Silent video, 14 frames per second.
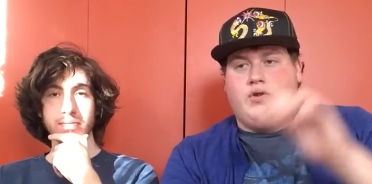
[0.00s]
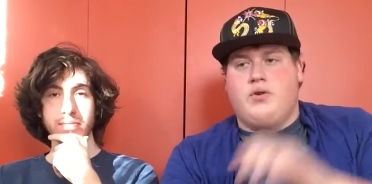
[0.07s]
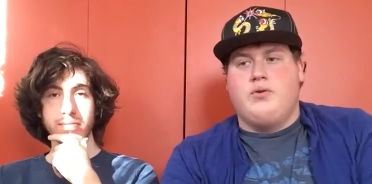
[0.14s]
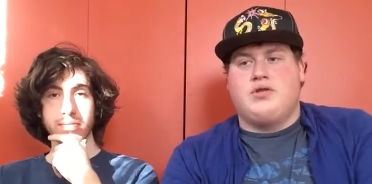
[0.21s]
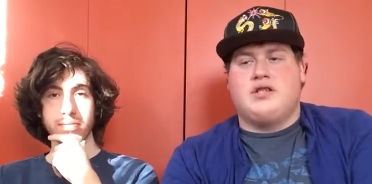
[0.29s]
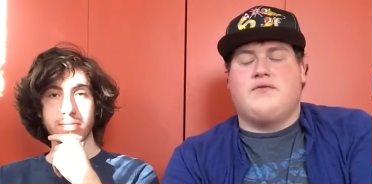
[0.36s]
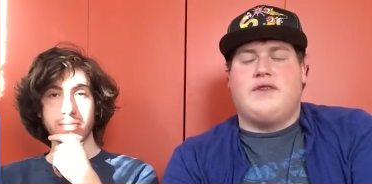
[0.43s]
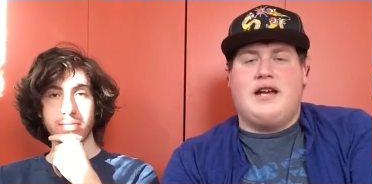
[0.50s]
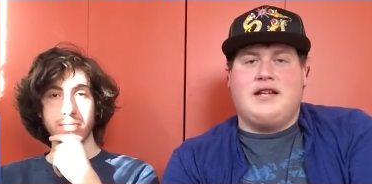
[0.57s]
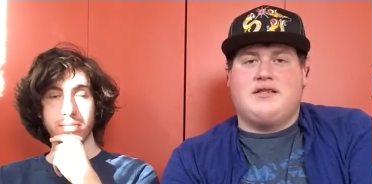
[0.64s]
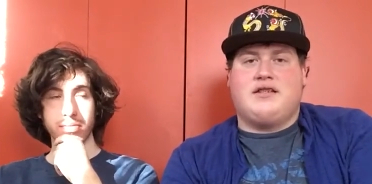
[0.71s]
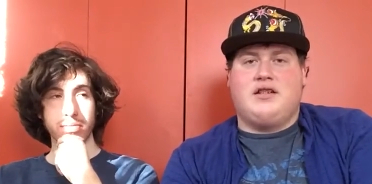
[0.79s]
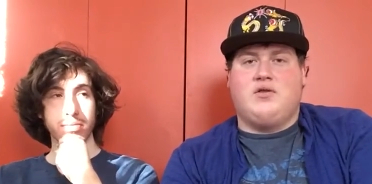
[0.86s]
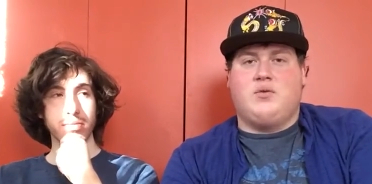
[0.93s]
Speaker 1: who's
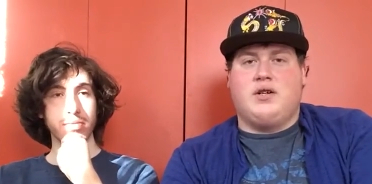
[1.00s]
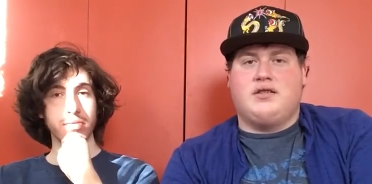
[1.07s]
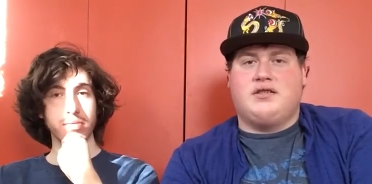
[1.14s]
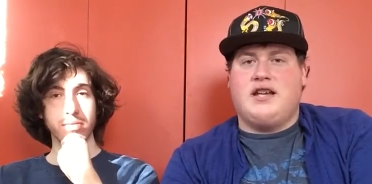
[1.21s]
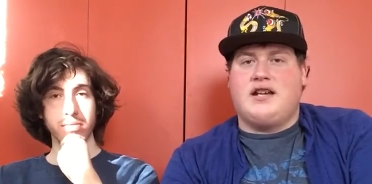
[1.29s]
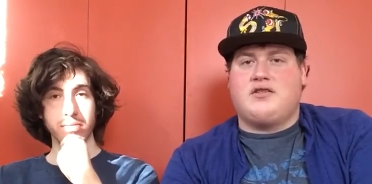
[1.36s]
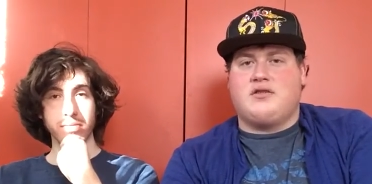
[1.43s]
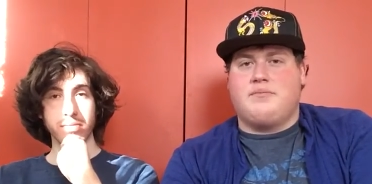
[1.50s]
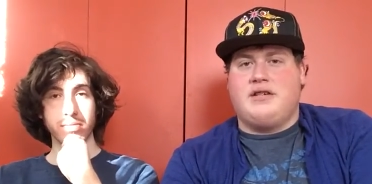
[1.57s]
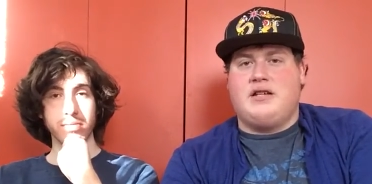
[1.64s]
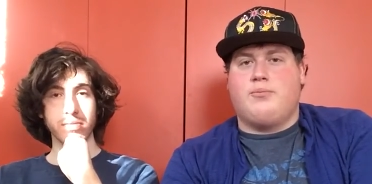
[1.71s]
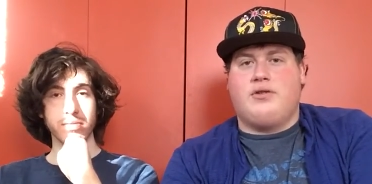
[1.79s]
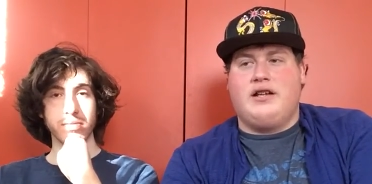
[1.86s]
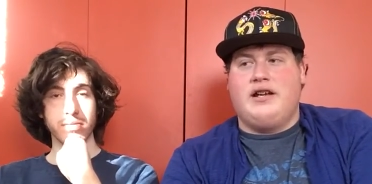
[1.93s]
advancing and what decks are
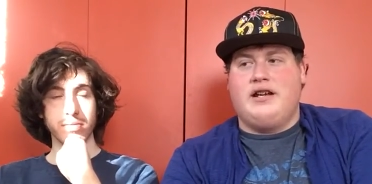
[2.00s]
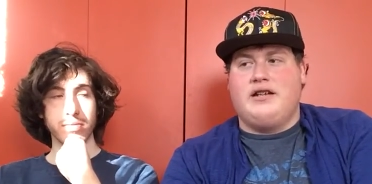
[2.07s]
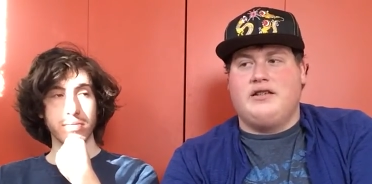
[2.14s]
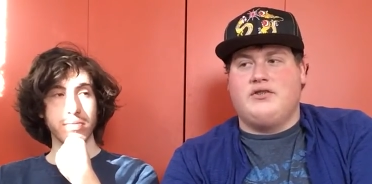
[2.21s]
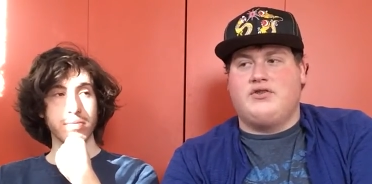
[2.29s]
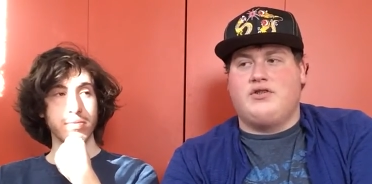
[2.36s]
being played and